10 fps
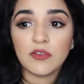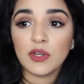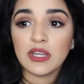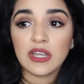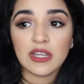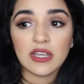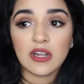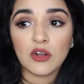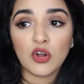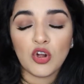we can get
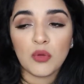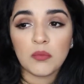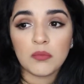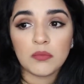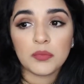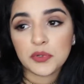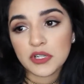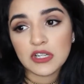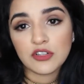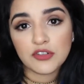them
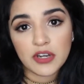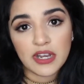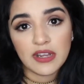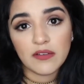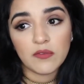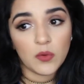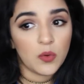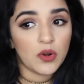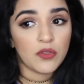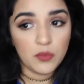pretty straight
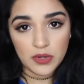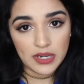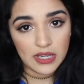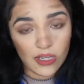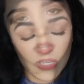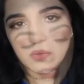for the wedding.